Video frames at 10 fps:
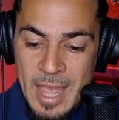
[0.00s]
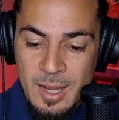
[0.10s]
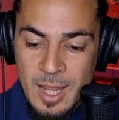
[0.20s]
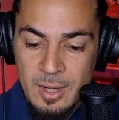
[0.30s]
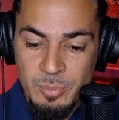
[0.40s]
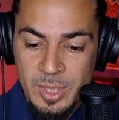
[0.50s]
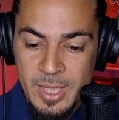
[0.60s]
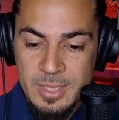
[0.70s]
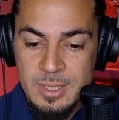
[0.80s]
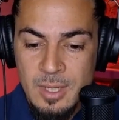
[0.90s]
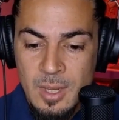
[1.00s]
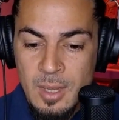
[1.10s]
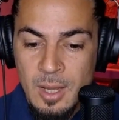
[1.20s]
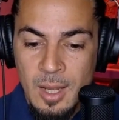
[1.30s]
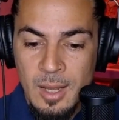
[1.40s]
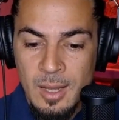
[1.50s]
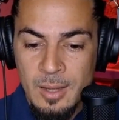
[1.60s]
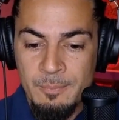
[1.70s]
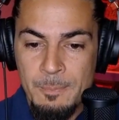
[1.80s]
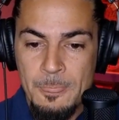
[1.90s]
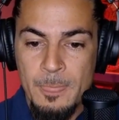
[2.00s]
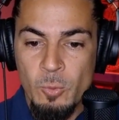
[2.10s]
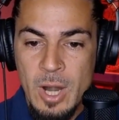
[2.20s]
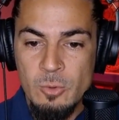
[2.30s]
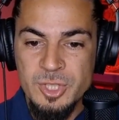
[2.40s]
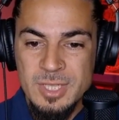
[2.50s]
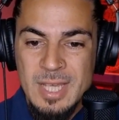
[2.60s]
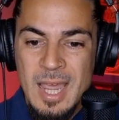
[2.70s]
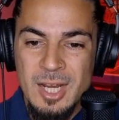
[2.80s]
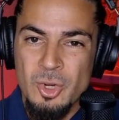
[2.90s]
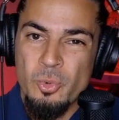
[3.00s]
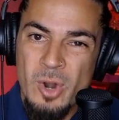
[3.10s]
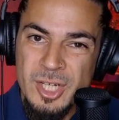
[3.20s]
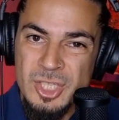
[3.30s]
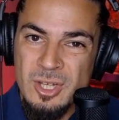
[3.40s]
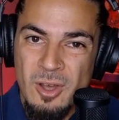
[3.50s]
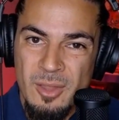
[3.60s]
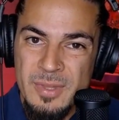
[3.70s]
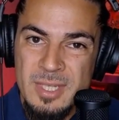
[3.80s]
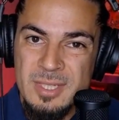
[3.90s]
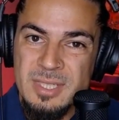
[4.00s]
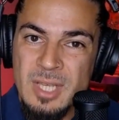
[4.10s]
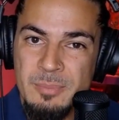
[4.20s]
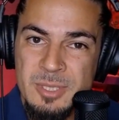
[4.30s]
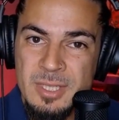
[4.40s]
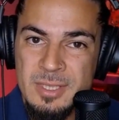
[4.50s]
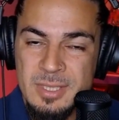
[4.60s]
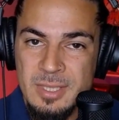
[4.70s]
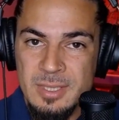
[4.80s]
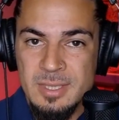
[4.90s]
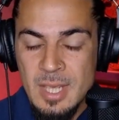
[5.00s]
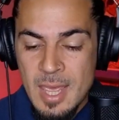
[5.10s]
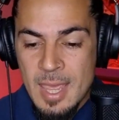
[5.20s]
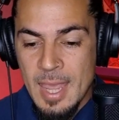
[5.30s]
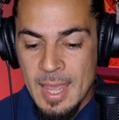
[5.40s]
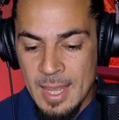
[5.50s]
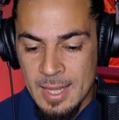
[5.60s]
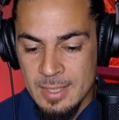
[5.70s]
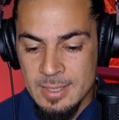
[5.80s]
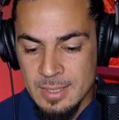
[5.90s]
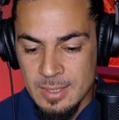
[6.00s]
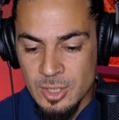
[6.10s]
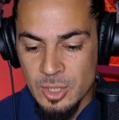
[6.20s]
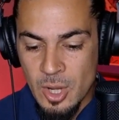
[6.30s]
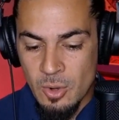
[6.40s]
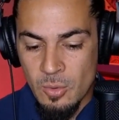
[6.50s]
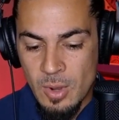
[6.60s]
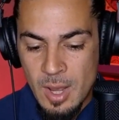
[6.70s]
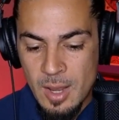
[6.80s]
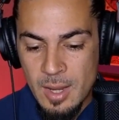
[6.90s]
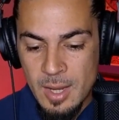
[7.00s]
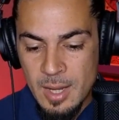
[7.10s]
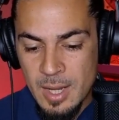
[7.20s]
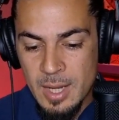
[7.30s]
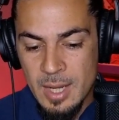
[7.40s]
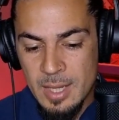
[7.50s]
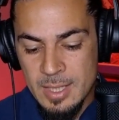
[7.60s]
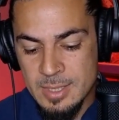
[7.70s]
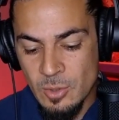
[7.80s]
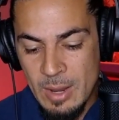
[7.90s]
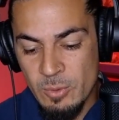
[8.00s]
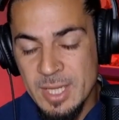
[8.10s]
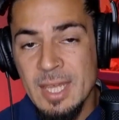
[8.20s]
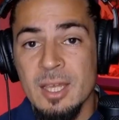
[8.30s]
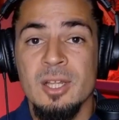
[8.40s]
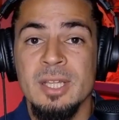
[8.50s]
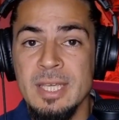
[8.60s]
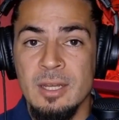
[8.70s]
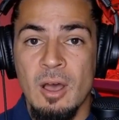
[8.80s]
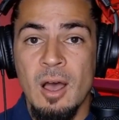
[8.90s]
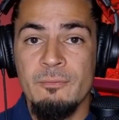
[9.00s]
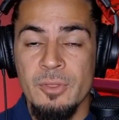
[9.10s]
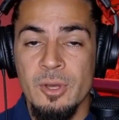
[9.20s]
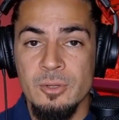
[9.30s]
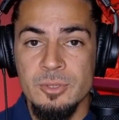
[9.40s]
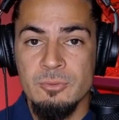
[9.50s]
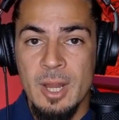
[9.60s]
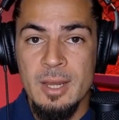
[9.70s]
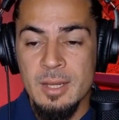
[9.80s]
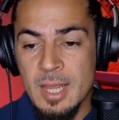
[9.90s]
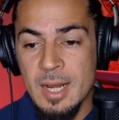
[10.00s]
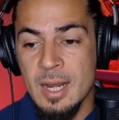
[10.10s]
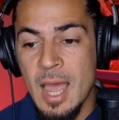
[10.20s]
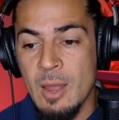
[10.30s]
that kind of place, where I was just kind of crutched on these substances, and, and so I would get clean off of those, right? And